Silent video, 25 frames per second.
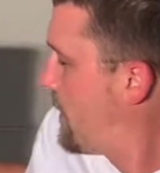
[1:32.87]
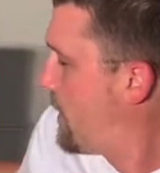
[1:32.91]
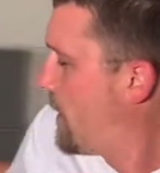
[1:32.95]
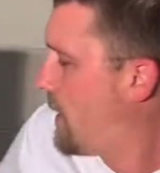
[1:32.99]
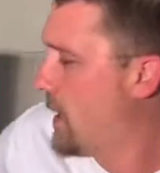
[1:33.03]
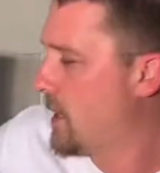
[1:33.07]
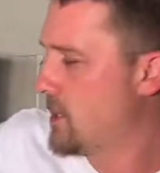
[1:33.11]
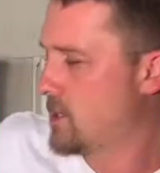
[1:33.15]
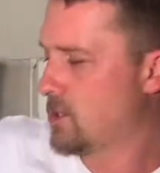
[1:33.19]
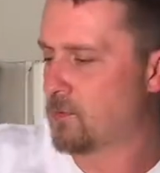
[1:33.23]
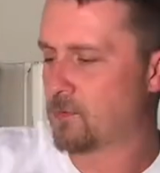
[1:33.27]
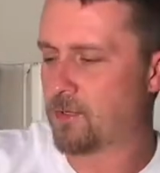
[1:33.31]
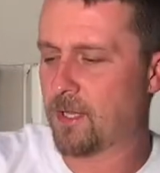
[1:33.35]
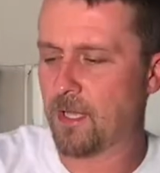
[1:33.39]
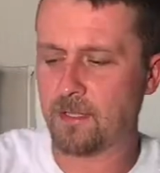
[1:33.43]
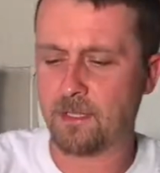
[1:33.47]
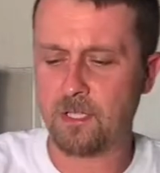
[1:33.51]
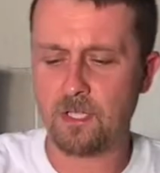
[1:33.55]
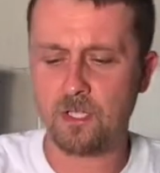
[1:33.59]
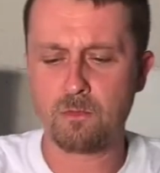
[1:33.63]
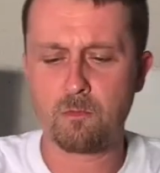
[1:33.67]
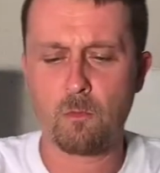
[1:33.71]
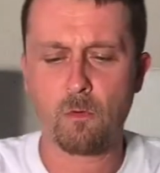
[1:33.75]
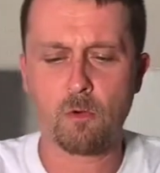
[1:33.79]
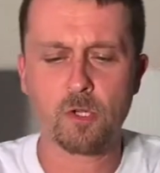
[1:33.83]
is you'll take
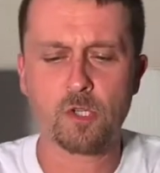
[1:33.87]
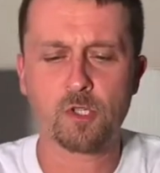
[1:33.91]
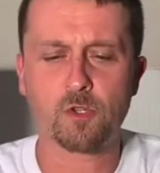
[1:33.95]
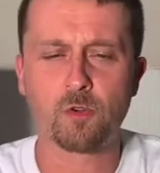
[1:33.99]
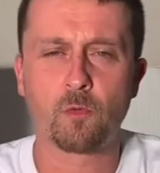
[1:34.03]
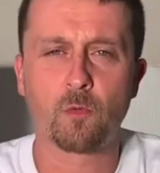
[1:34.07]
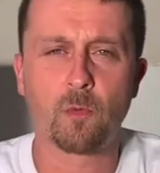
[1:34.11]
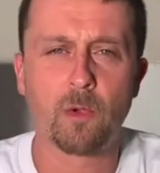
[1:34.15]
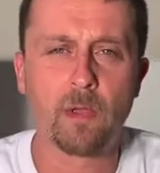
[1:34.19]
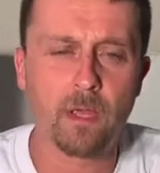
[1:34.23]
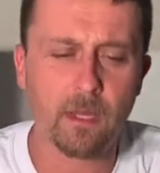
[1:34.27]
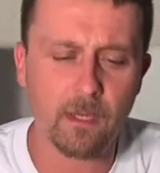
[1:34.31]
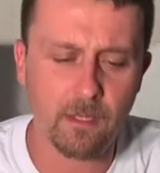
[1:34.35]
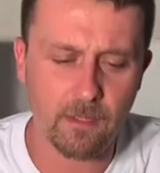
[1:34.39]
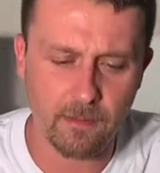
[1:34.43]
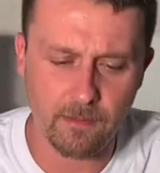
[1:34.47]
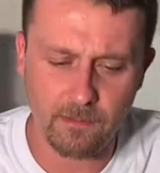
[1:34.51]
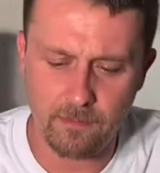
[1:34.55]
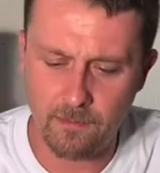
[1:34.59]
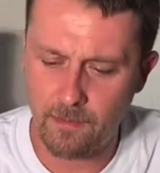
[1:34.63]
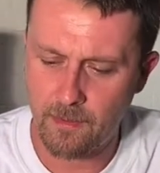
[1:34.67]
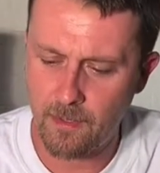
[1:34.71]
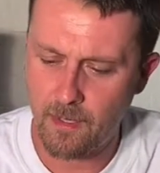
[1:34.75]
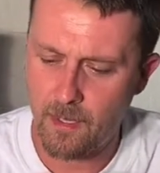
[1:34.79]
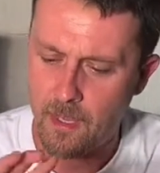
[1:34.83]
this moisture wick
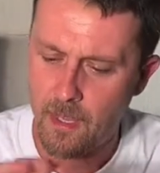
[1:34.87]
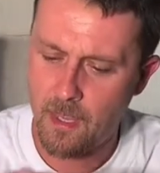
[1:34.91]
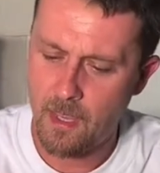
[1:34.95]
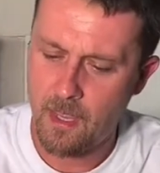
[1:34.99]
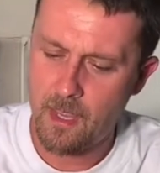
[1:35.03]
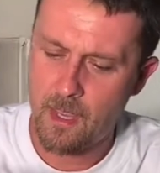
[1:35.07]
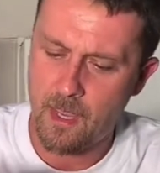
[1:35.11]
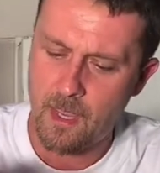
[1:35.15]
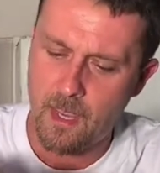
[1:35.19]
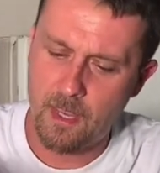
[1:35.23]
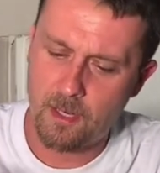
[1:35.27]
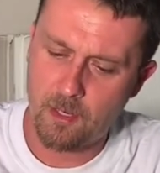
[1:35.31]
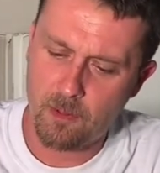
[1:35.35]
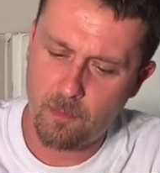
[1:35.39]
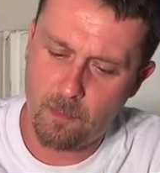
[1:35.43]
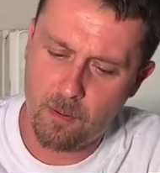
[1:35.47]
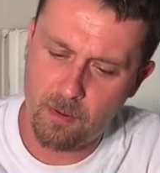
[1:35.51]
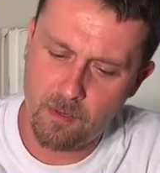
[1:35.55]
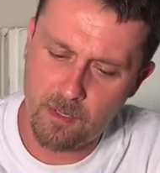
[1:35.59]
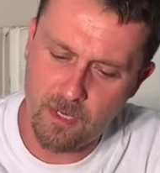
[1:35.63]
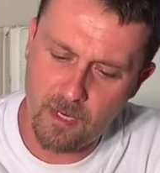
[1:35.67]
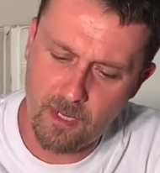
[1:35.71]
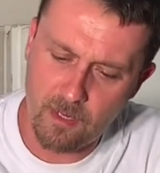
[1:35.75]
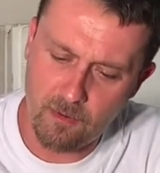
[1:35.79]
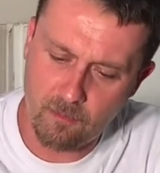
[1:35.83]
and you'll put
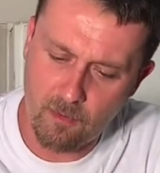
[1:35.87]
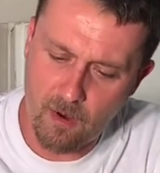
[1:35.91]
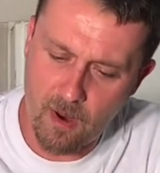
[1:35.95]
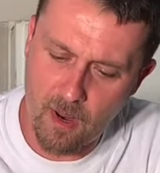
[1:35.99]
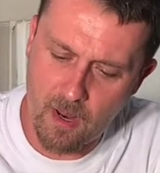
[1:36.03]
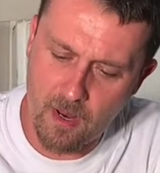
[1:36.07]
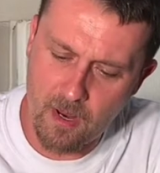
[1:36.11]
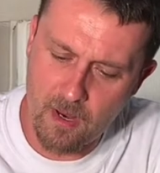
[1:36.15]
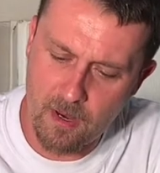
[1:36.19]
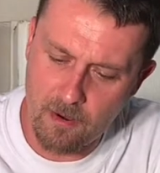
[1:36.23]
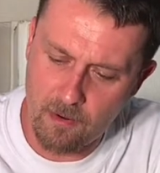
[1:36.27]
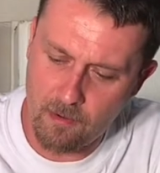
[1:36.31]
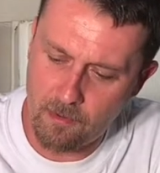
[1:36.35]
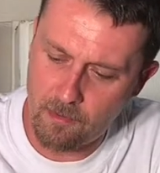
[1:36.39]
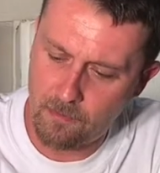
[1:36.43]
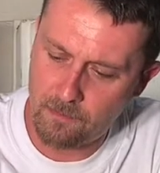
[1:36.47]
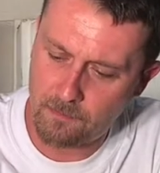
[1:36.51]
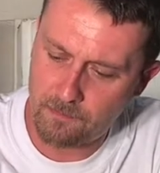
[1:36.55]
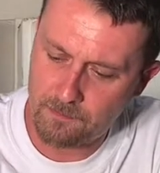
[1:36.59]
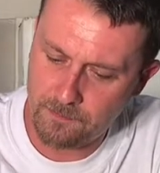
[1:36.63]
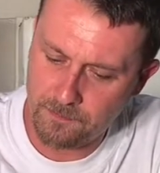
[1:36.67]
it in right here.